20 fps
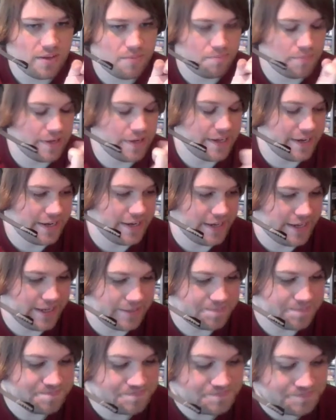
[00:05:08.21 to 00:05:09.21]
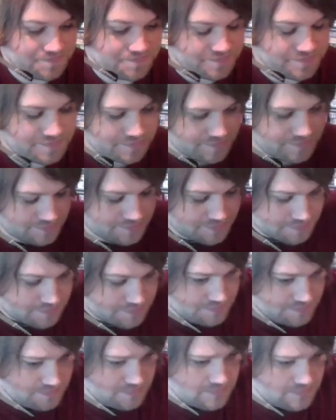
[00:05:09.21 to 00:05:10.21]
but
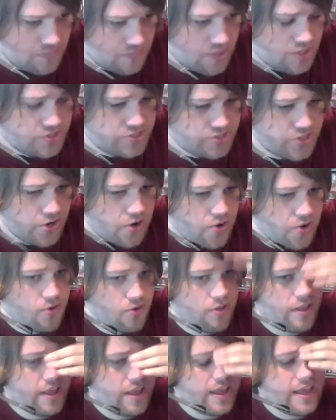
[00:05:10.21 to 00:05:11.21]
so